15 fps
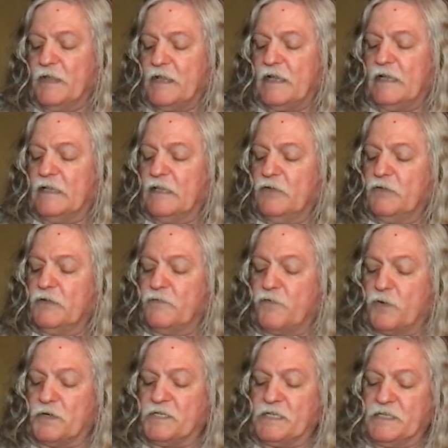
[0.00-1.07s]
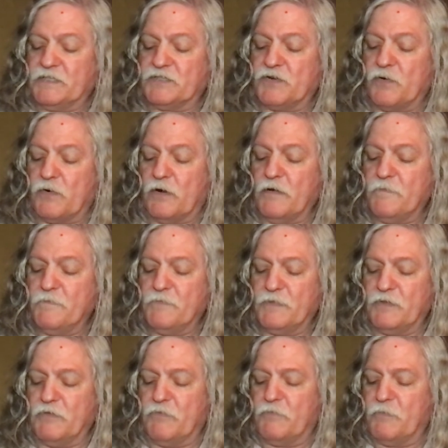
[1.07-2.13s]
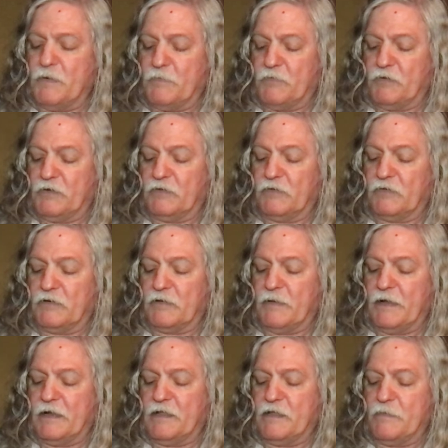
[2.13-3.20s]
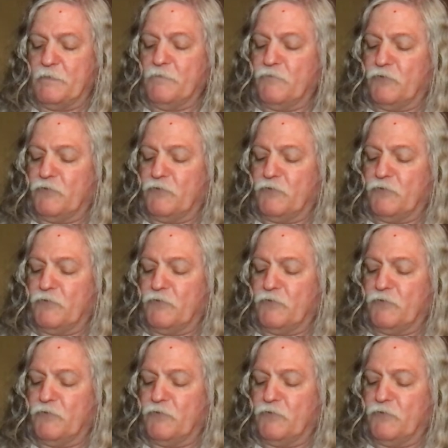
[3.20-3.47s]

In Louis XIV's court, you remember you're learning about him,